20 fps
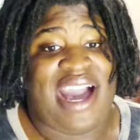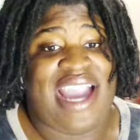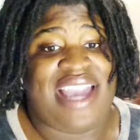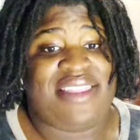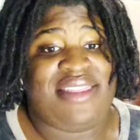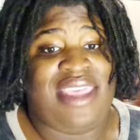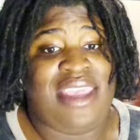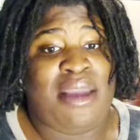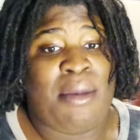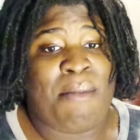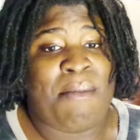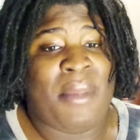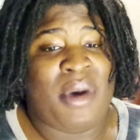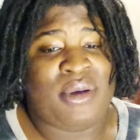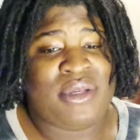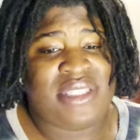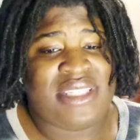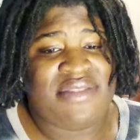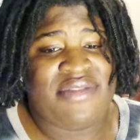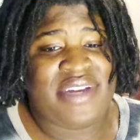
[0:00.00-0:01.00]
I think
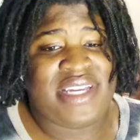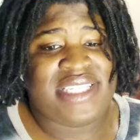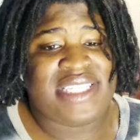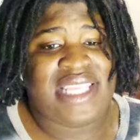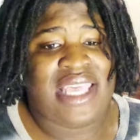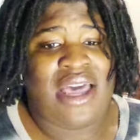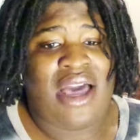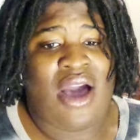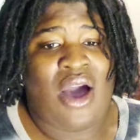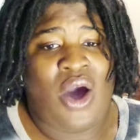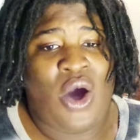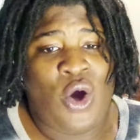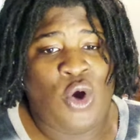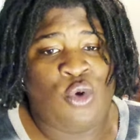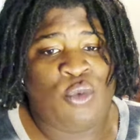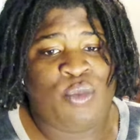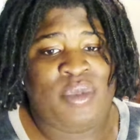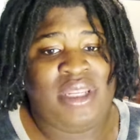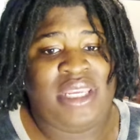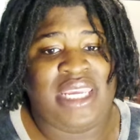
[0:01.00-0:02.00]
most of us
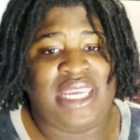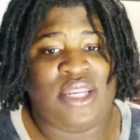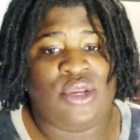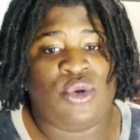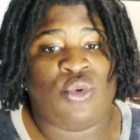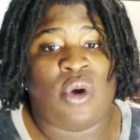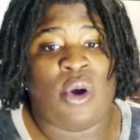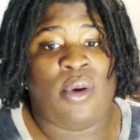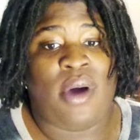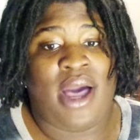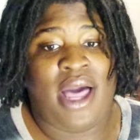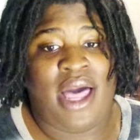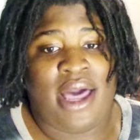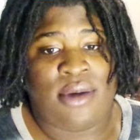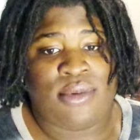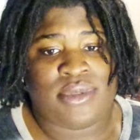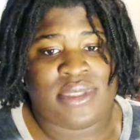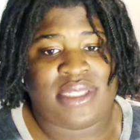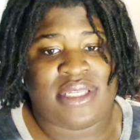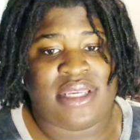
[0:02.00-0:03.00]
hoped he'd grow
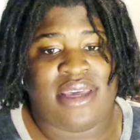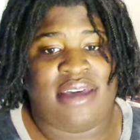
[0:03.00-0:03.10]
out